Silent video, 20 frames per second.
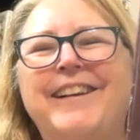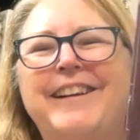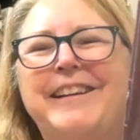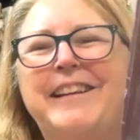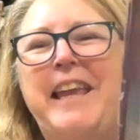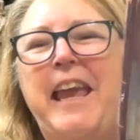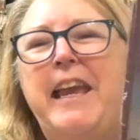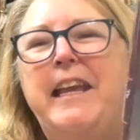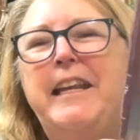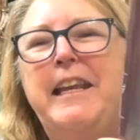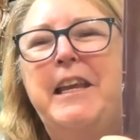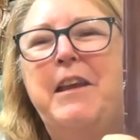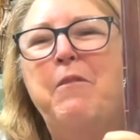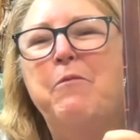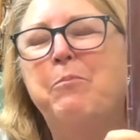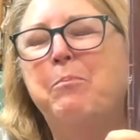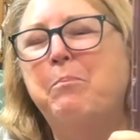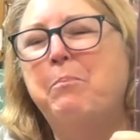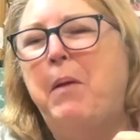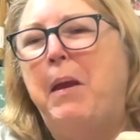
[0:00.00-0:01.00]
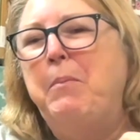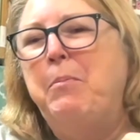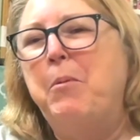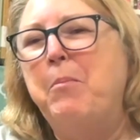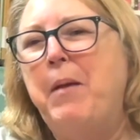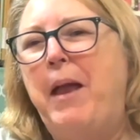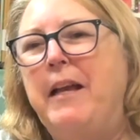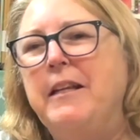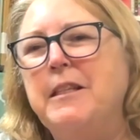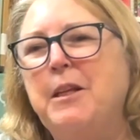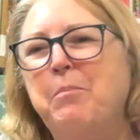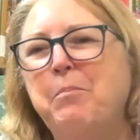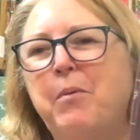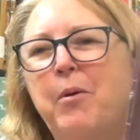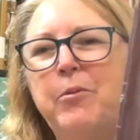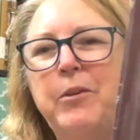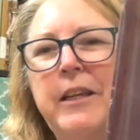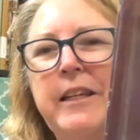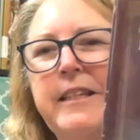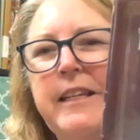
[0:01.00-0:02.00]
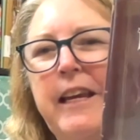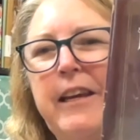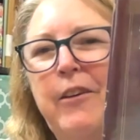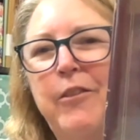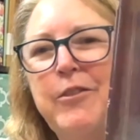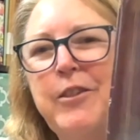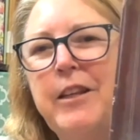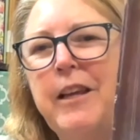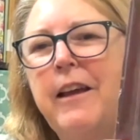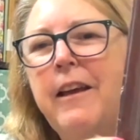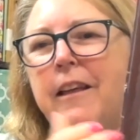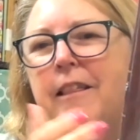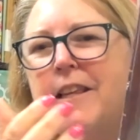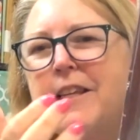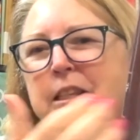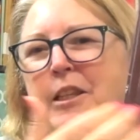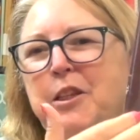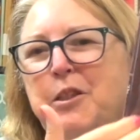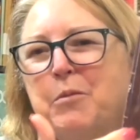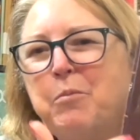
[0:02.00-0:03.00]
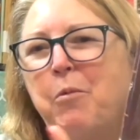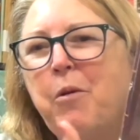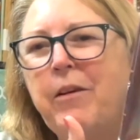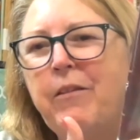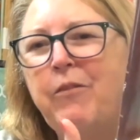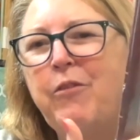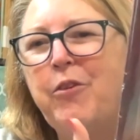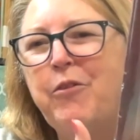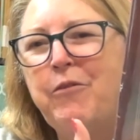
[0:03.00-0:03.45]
Katie of Paperbacks and Ponytails. This is one of her